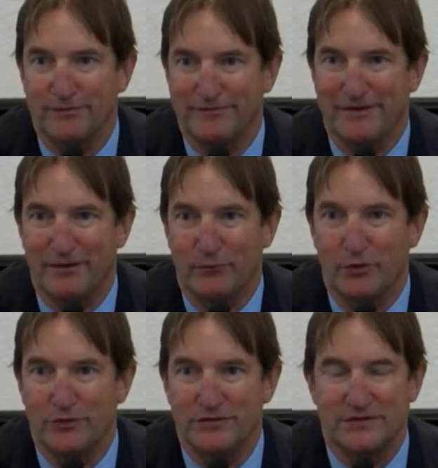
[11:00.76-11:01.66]
that I
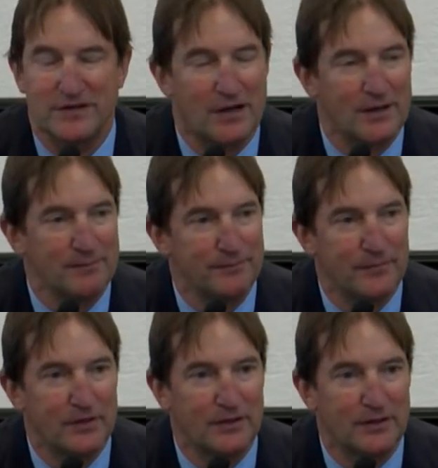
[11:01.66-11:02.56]
wrote at the time,
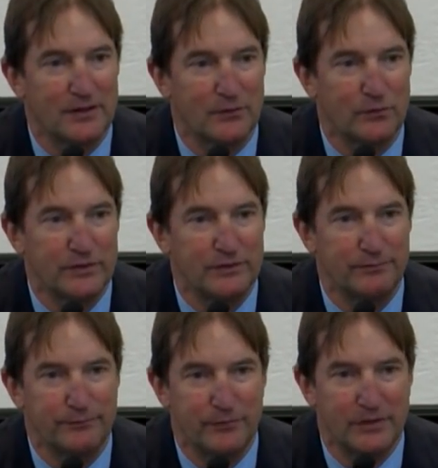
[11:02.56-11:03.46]
uh, we
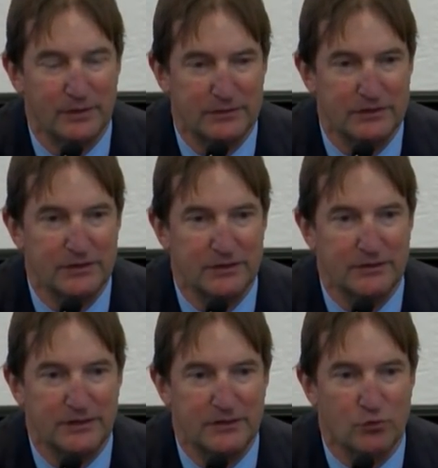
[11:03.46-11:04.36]
did
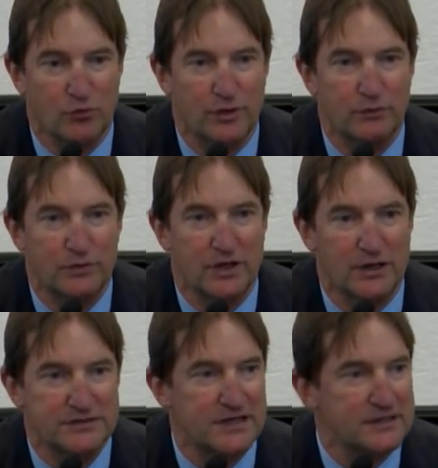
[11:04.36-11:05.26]
an inquiry. We
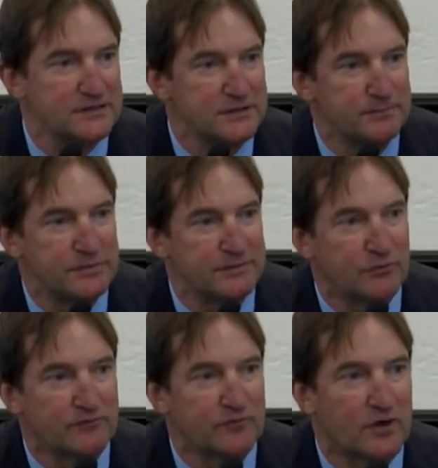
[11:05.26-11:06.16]
contacted
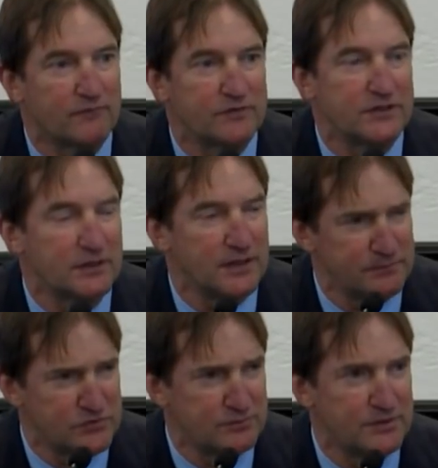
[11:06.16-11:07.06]
people involved. He
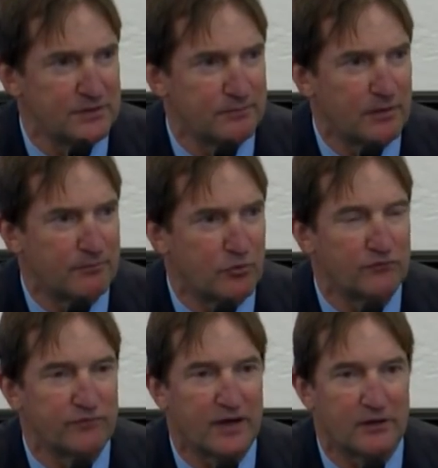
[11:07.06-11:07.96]
claims to be a, a
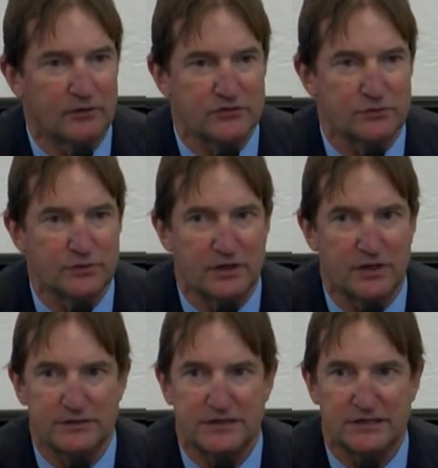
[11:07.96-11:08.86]
profiler, so we
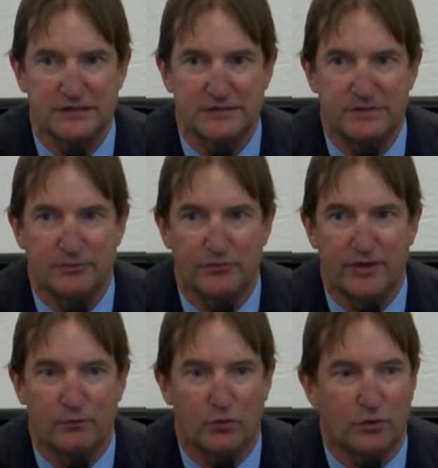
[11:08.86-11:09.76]
contacted people
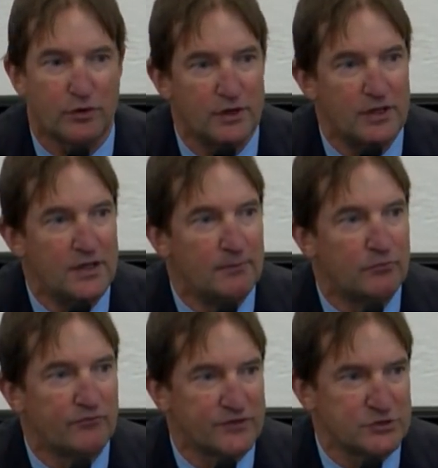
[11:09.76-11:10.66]
that were
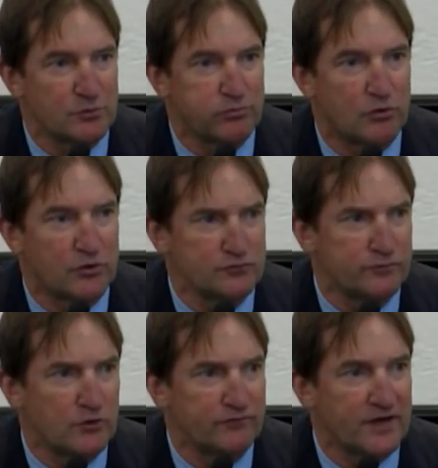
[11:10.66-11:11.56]
professional pro
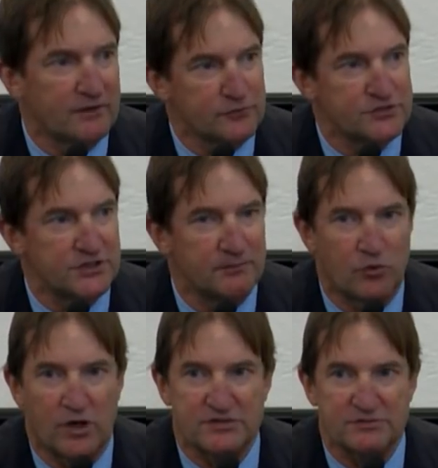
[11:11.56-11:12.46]
profilers. Kim
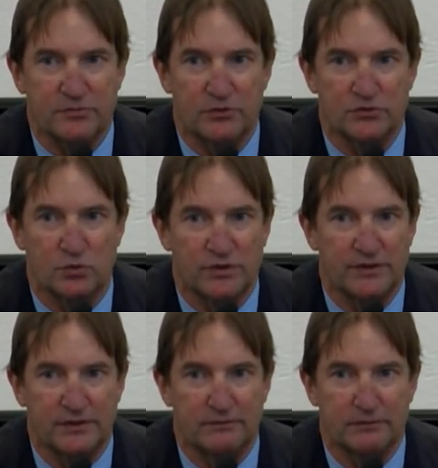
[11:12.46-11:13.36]
Rossmo is one
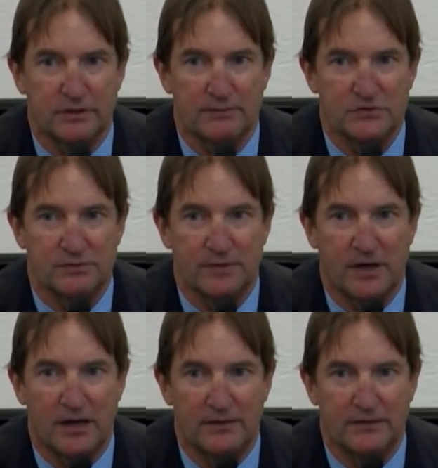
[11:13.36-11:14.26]
that comes to
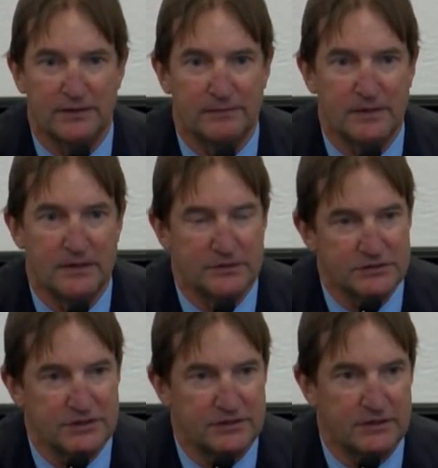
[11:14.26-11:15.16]
mind that
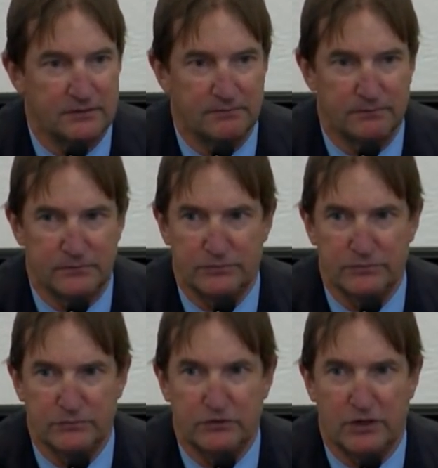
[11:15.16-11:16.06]
said
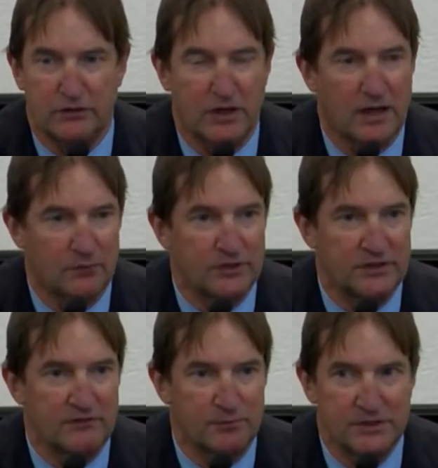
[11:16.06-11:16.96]
that Dr. Godwin had
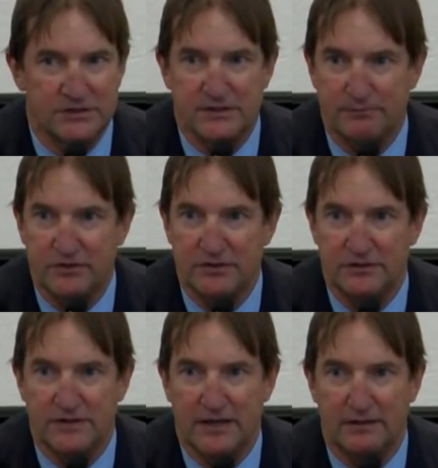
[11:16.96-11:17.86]
never been accepted
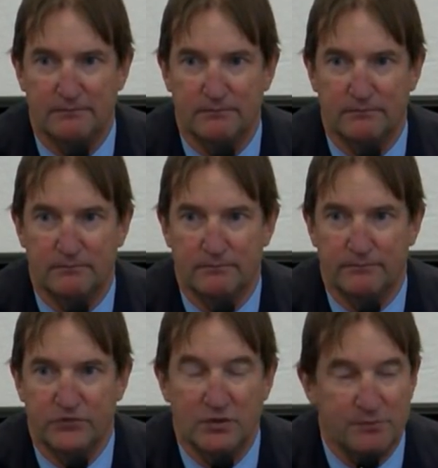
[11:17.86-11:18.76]
into that
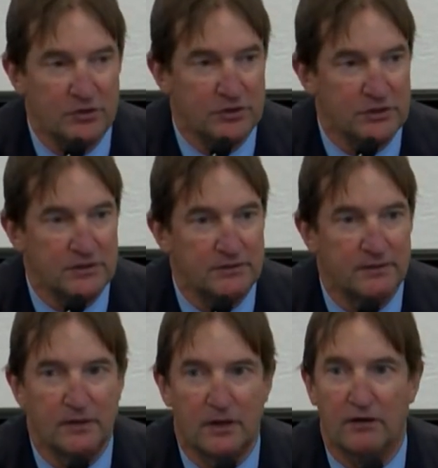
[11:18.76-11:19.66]
community
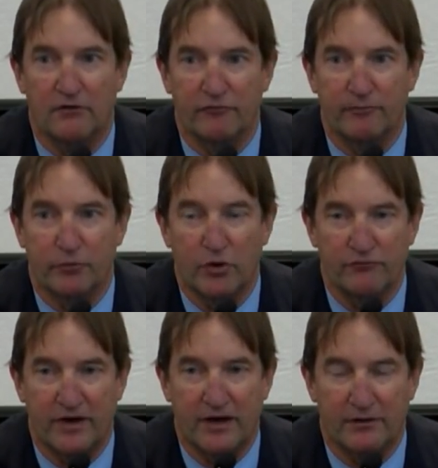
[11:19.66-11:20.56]
of
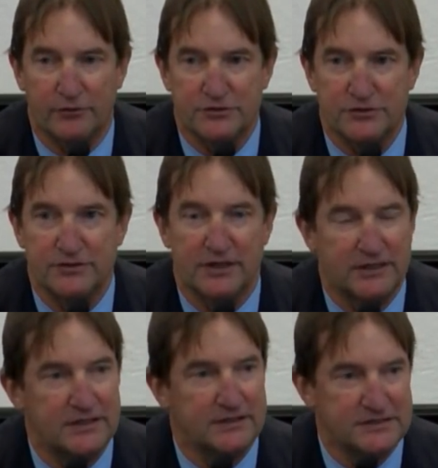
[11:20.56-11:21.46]
profilers and that
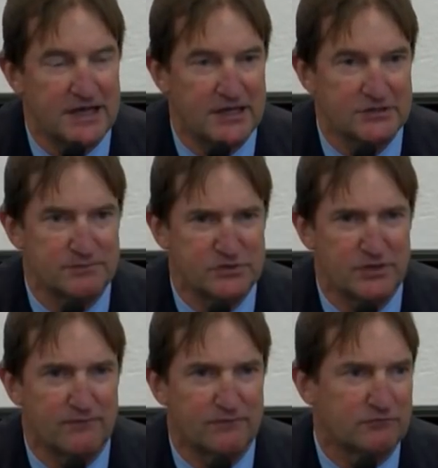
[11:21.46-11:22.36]
he attached
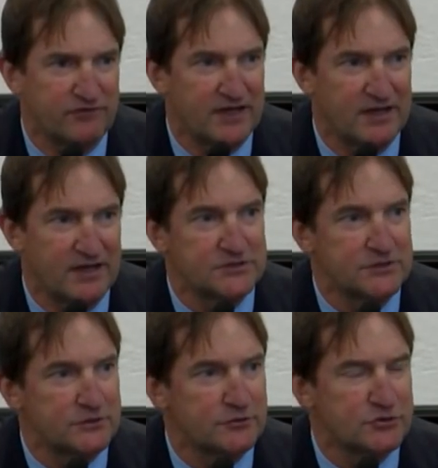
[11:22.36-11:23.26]
himself to families
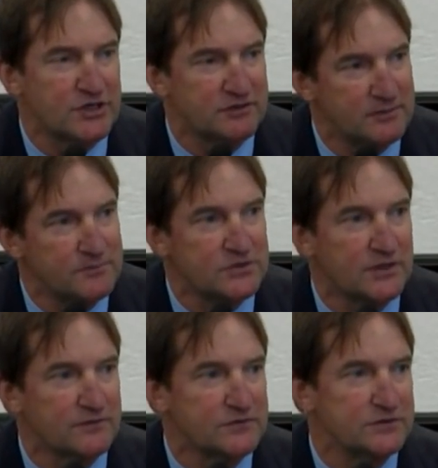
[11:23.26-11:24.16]
and interjected
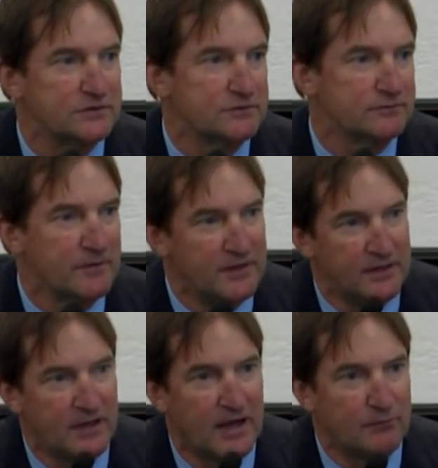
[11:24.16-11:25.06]
himself into
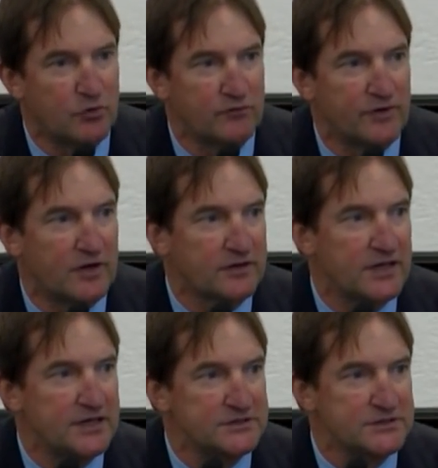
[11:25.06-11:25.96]
high profile
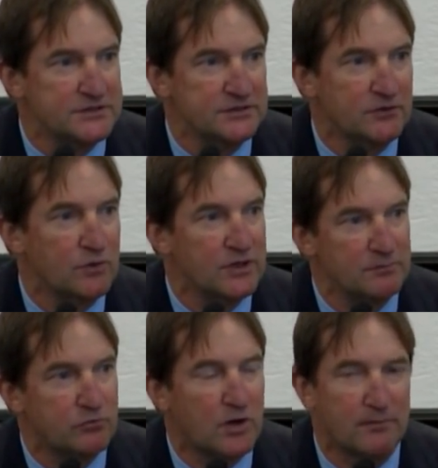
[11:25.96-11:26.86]
cases and
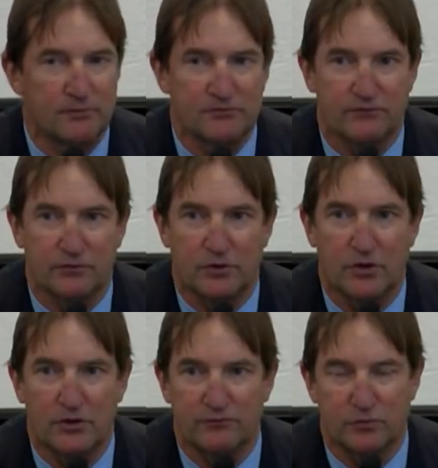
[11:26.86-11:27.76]
created problems for
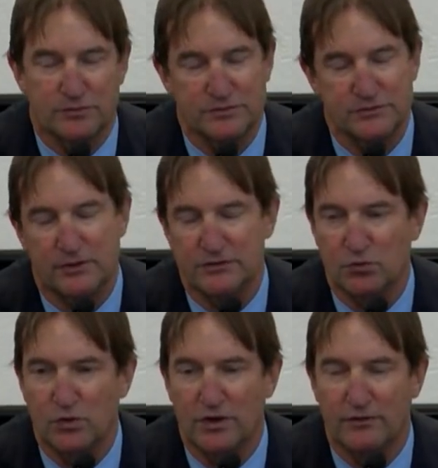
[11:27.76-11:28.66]
law enforcement. So I was
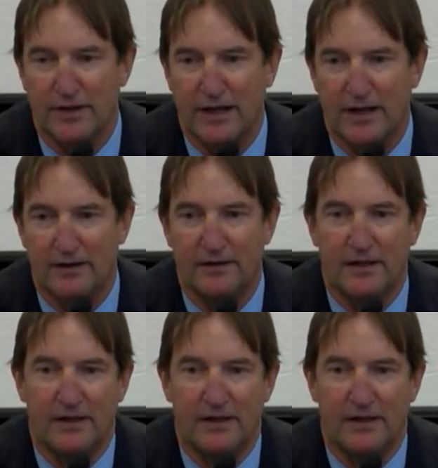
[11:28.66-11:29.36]
aware of that.